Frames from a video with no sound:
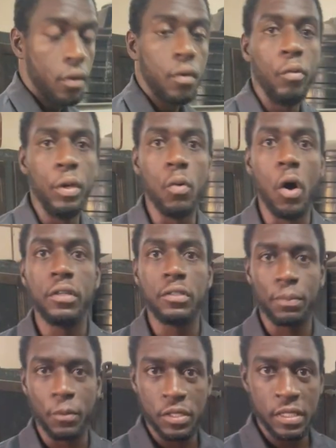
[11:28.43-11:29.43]
we want to
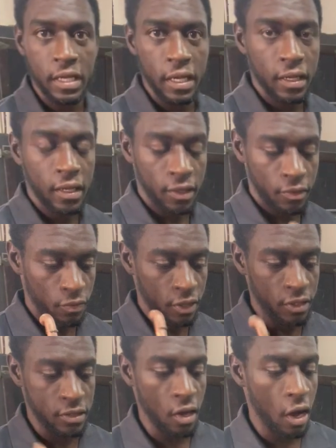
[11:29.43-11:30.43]
proceed with
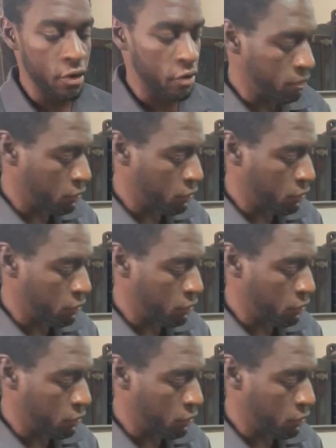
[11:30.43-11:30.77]
the soldering